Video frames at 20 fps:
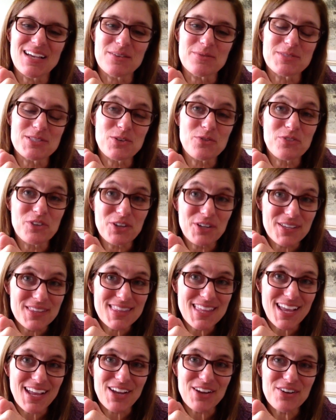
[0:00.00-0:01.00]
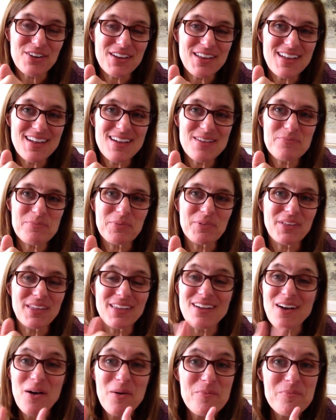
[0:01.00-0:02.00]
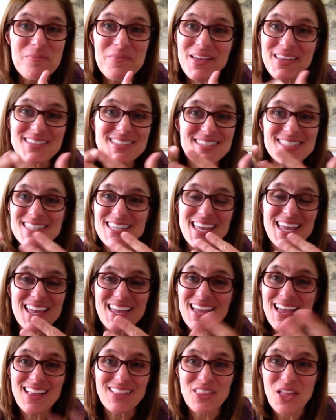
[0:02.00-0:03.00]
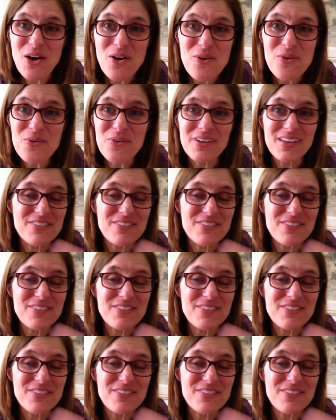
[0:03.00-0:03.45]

So if you're in the area, come and say hello.